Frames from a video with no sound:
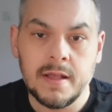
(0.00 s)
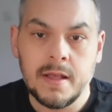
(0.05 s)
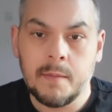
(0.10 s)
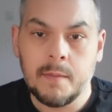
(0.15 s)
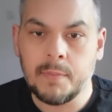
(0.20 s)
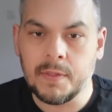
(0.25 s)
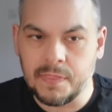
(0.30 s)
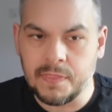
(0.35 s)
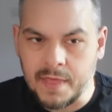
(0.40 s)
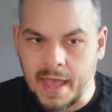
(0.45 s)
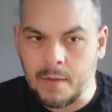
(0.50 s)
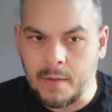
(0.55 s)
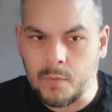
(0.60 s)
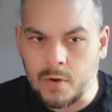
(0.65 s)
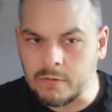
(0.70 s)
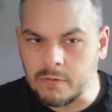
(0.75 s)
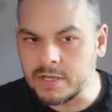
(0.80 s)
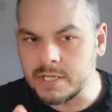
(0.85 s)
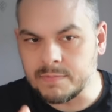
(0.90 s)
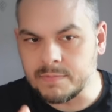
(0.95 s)
But that
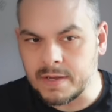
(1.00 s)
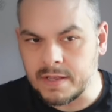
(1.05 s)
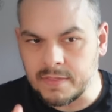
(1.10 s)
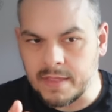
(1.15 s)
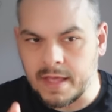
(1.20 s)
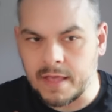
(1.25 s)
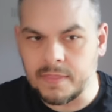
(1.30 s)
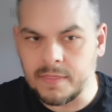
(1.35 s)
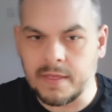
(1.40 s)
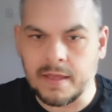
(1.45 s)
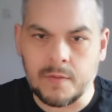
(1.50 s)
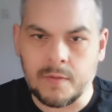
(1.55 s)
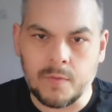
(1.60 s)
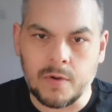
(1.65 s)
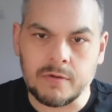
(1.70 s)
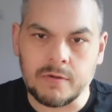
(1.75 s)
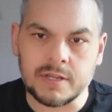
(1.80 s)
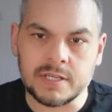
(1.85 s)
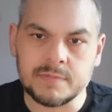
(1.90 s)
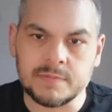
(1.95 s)
worries me. That
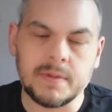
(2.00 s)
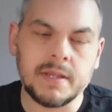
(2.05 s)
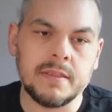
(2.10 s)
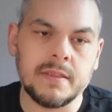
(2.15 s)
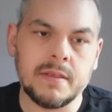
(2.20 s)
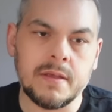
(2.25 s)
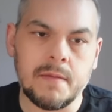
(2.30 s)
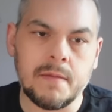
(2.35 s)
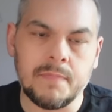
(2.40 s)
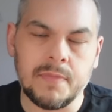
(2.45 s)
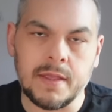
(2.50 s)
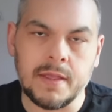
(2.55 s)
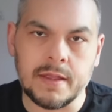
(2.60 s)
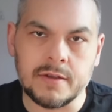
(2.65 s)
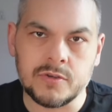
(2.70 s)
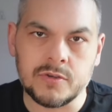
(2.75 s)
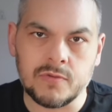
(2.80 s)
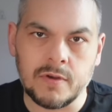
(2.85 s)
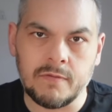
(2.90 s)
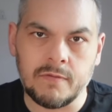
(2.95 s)
worries me, the
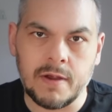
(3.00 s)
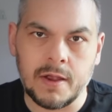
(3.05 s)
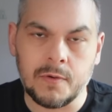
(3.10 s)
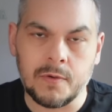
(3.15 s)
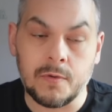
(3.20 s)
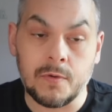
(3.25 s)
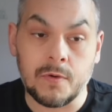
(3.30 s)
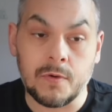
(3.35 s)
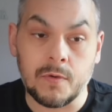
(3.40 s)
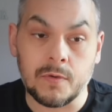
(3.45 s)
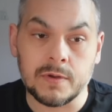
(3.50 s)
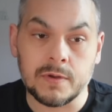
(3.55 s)
injury record.